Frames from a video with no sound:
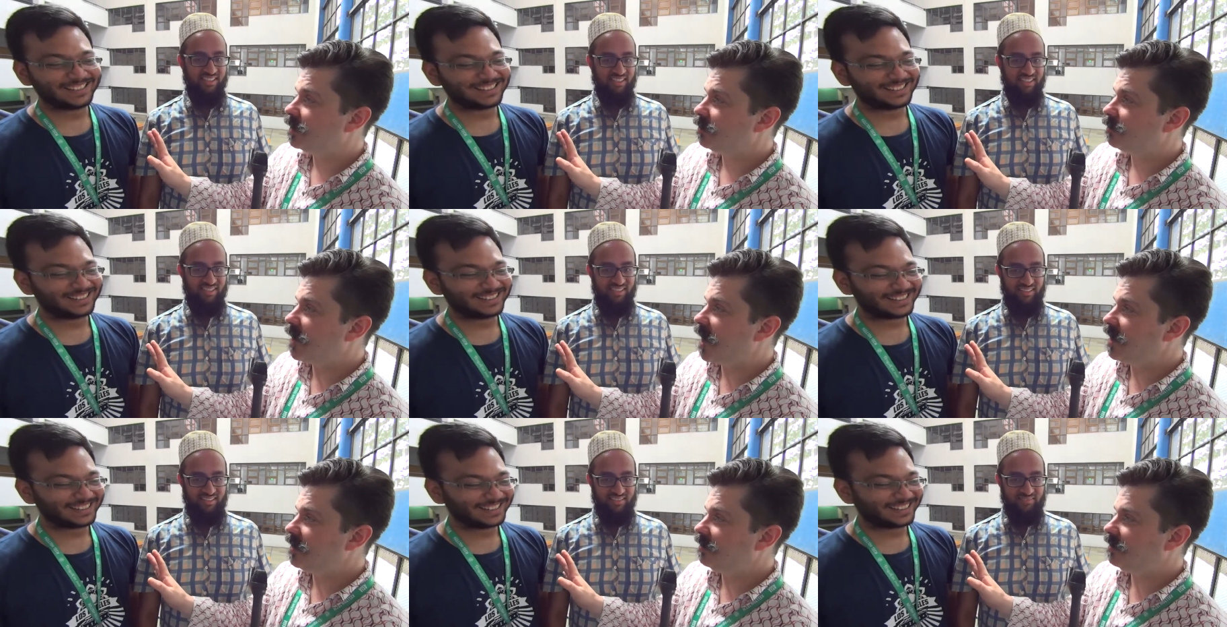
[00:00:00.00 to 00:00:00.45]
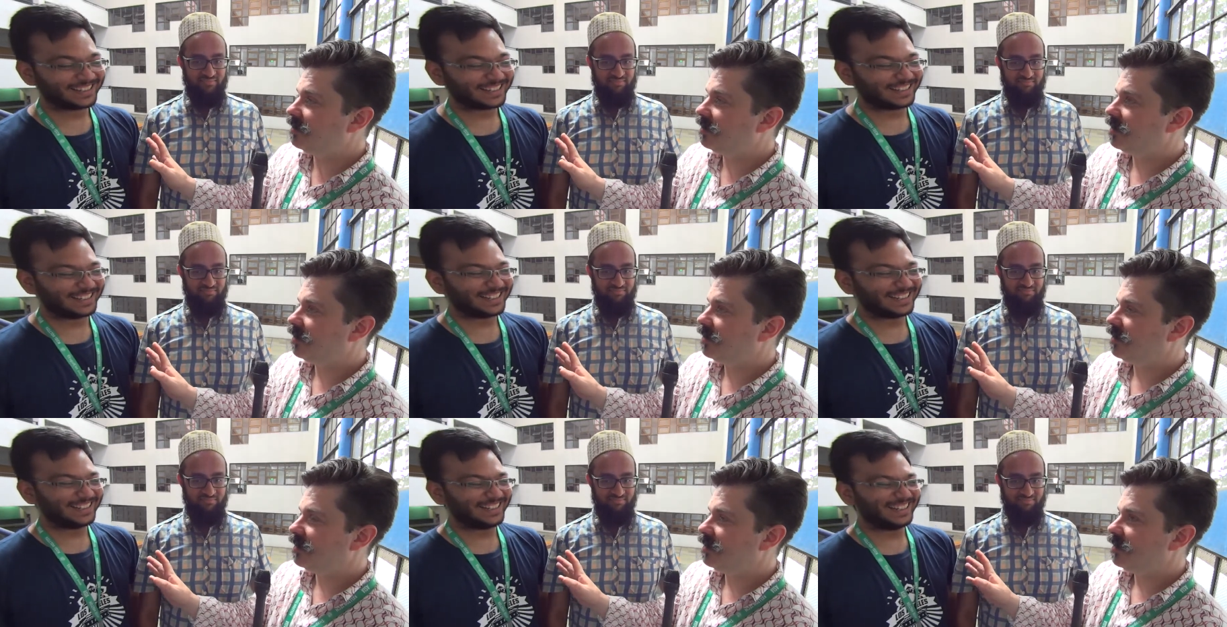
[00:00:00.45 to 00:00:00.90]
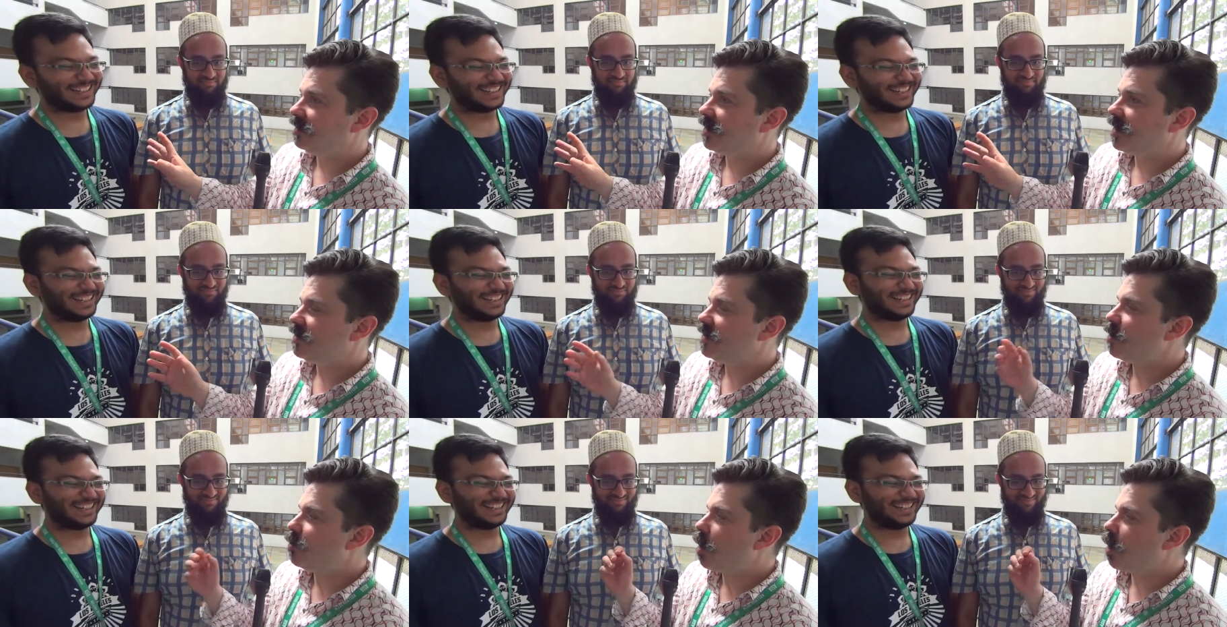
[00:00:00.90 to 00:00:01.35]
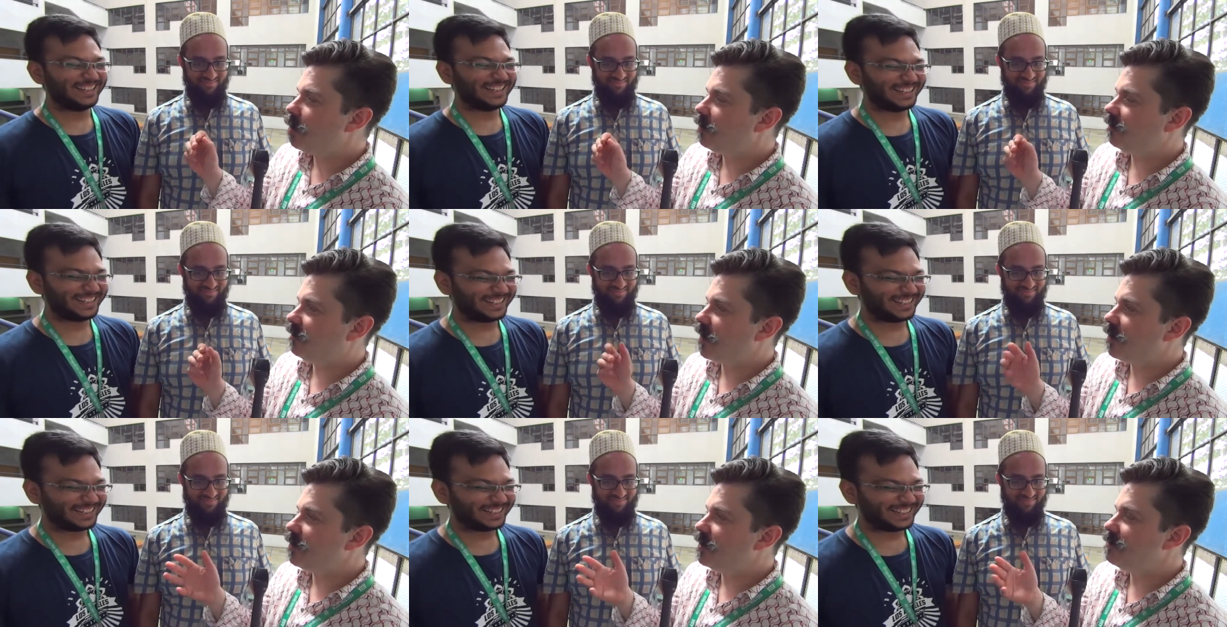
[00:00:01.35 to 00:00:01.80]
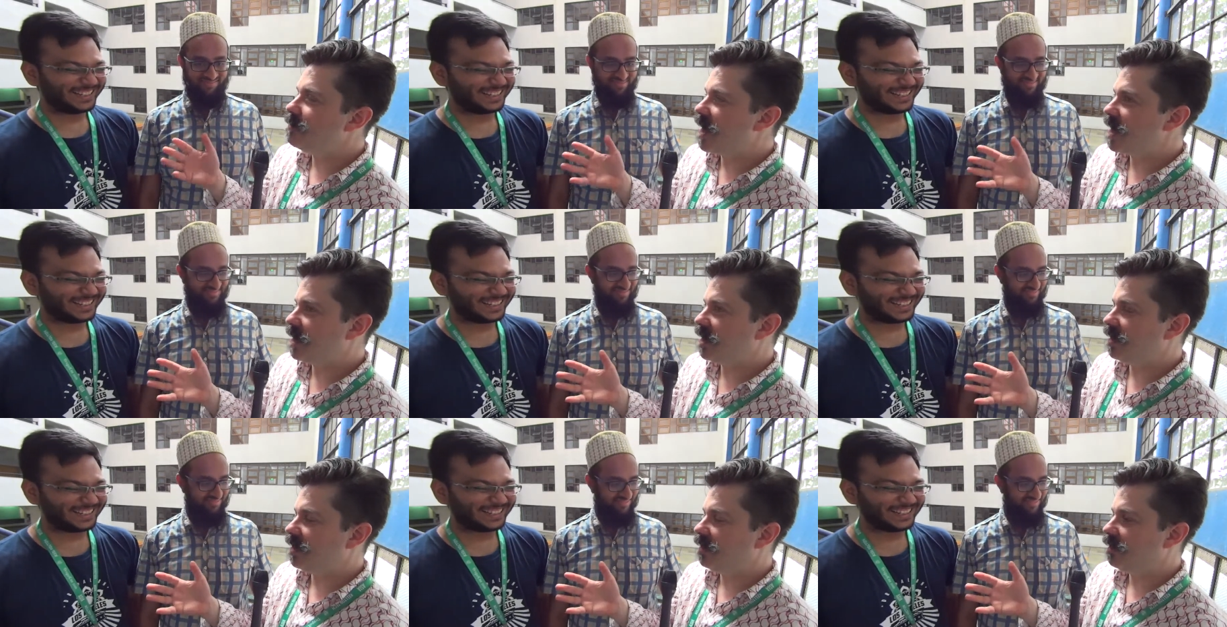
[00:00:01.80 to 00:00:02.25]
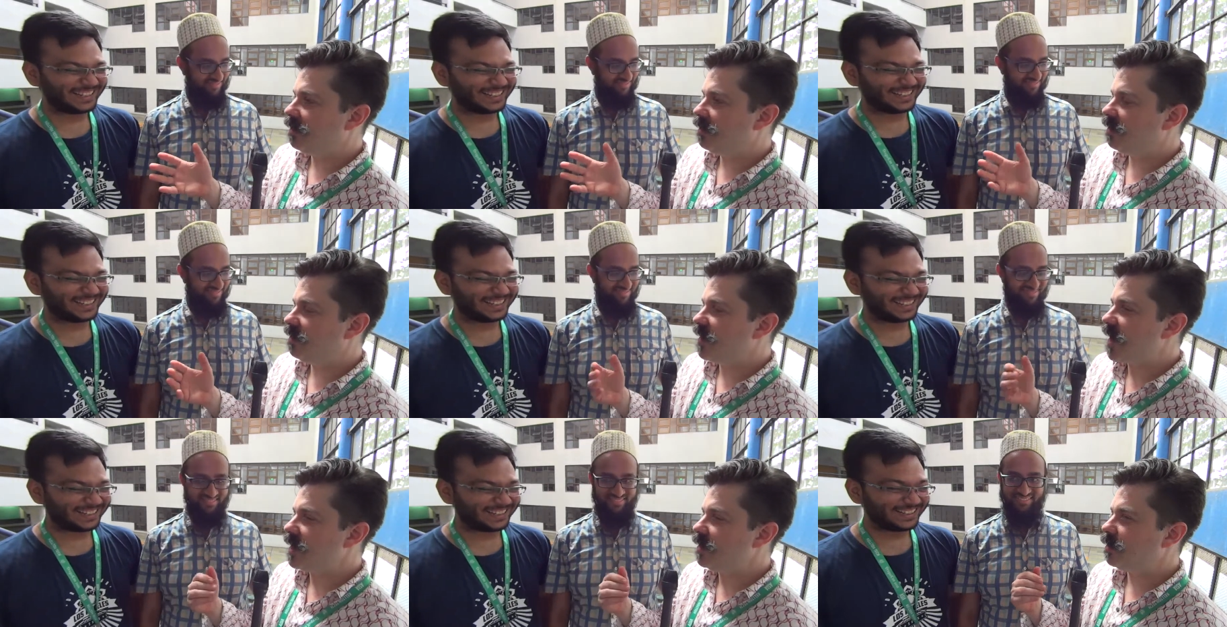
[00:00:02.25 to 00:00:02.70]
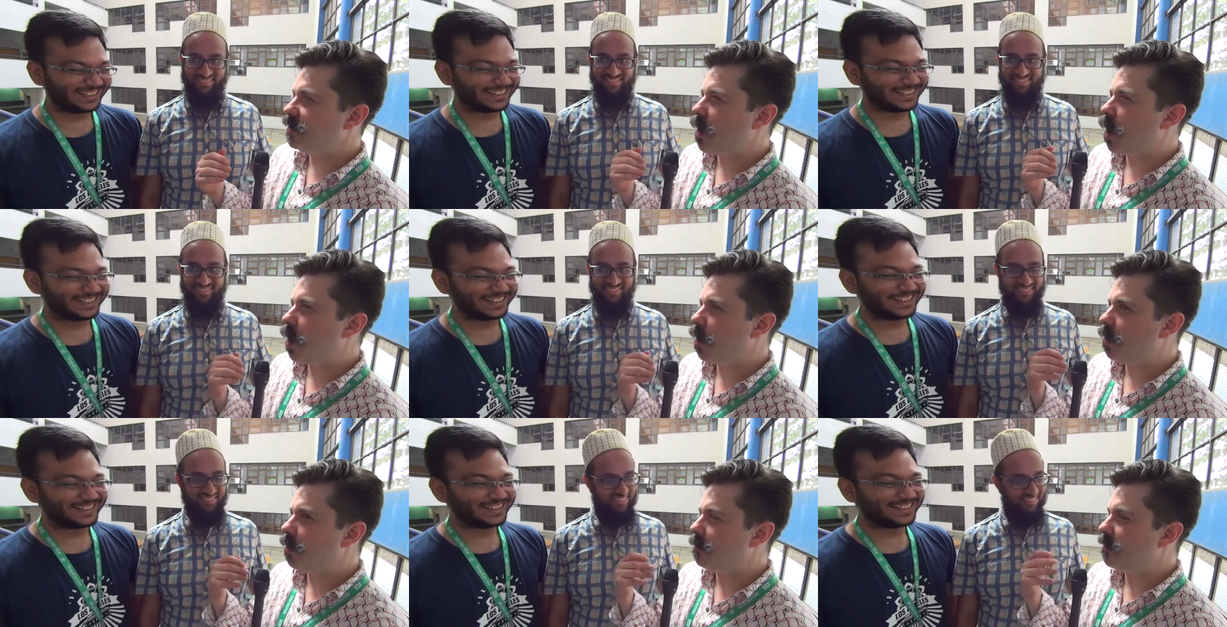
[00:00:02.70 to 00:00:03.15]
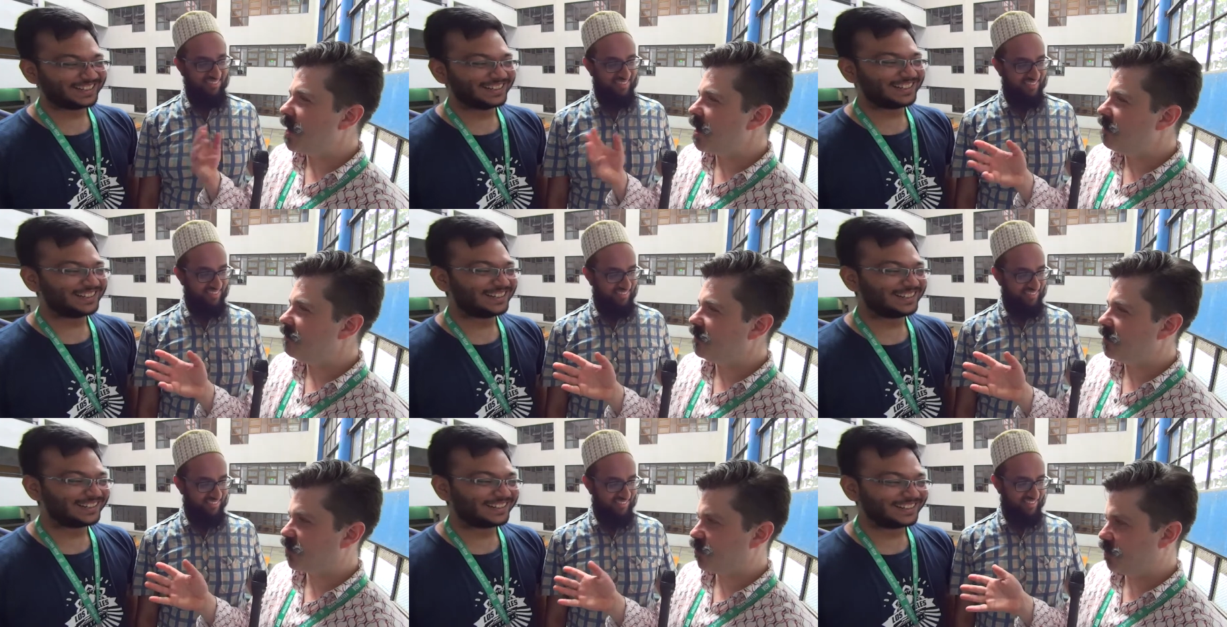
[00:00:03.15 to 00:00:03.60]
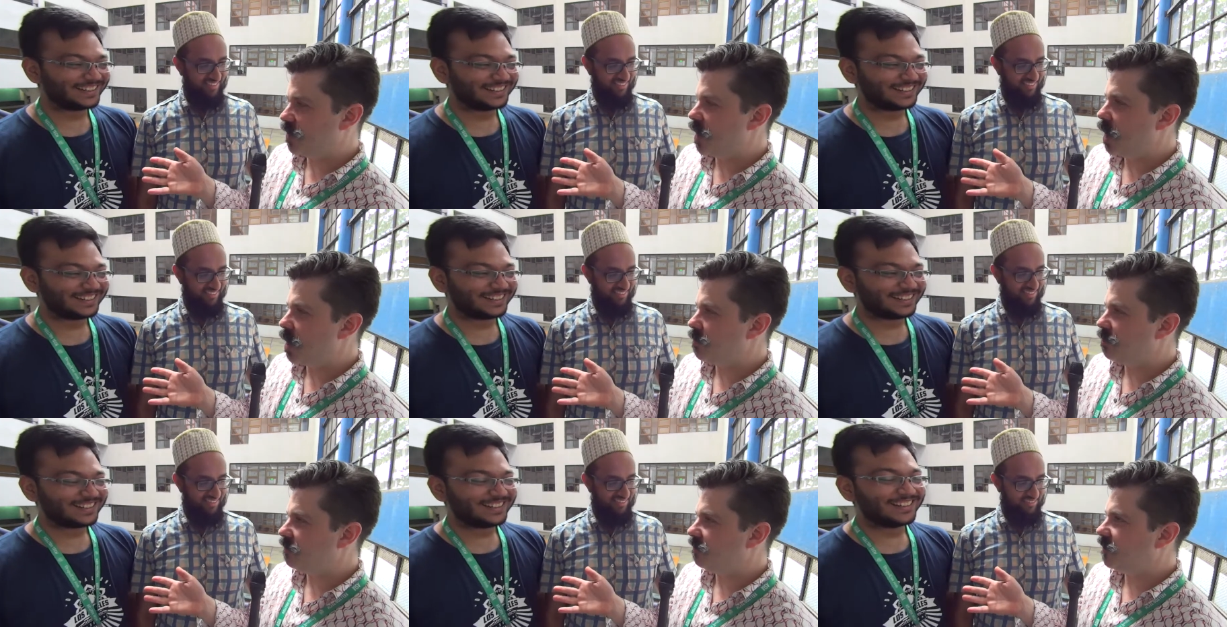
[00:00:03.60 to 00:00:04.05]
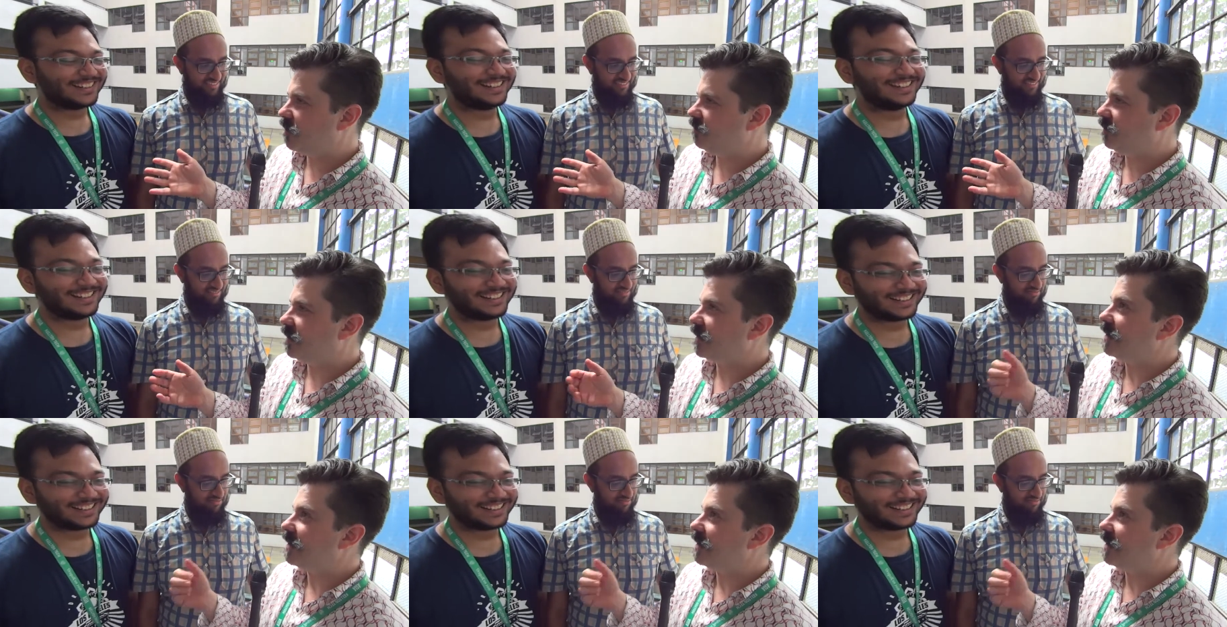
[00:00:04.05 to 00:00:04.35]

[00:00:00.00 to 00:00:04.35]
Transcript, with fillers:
Speaker 1: right? There aren't very many that are above 350.